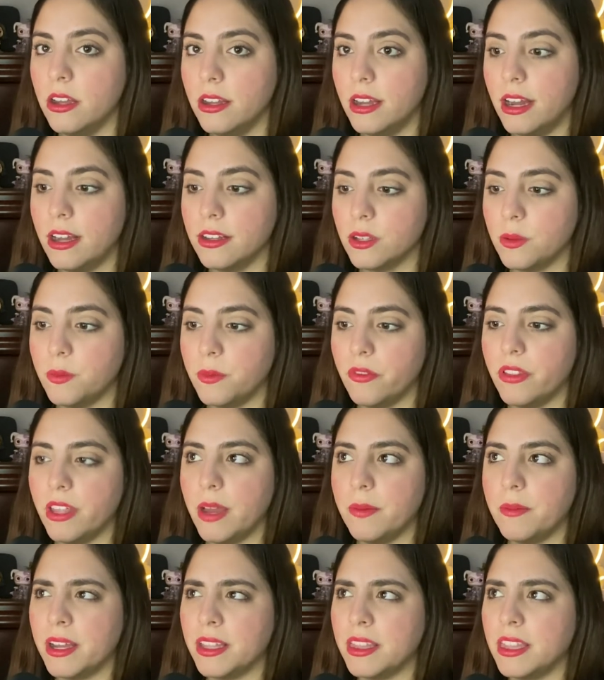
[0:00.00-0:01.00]
uh, some of
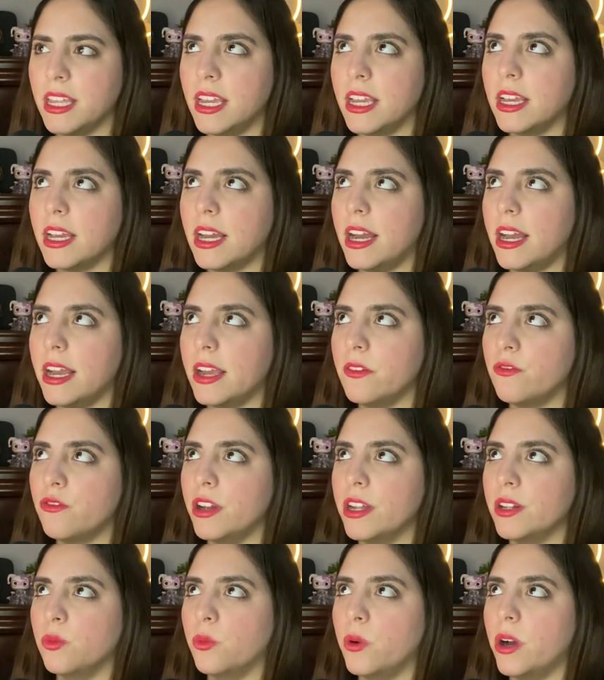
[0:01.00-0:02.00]
them i think i
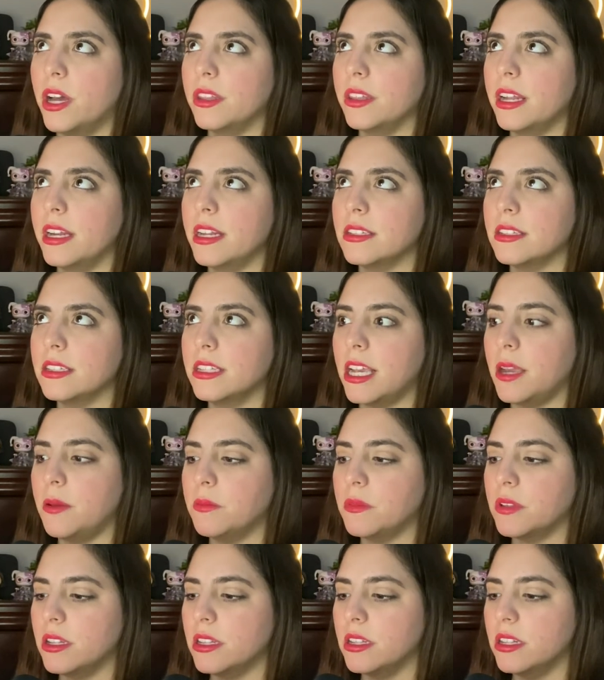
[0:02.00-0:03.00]
read one that is
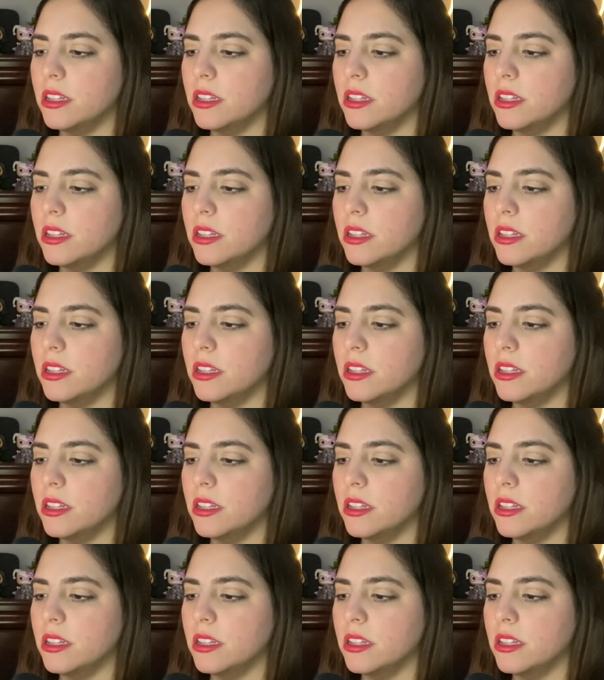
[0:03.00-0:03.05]
named